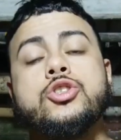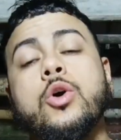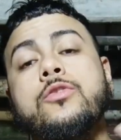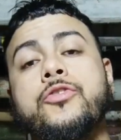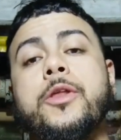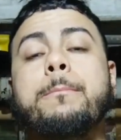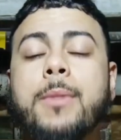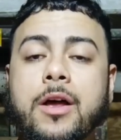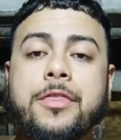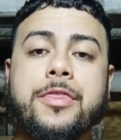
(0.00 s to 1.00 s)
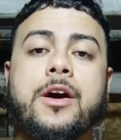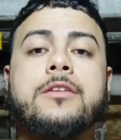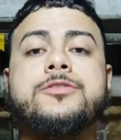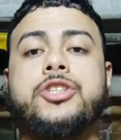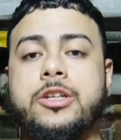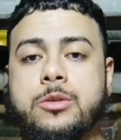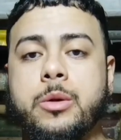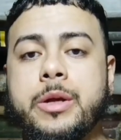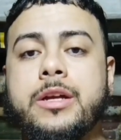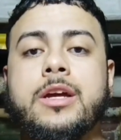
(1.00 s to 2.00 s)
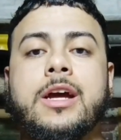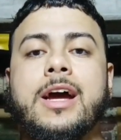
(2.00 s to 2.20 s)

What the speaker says: So for the month of January,